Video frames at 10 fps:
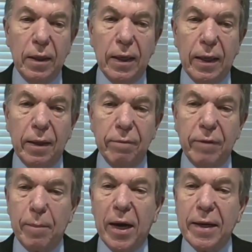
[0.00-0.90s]
Uh,
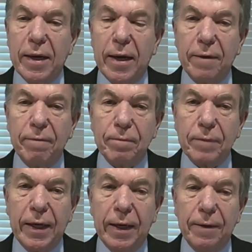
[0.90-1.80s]
they might not,
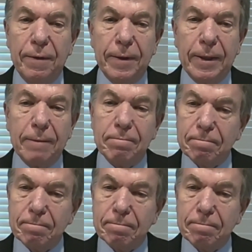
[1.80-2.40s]
and uh,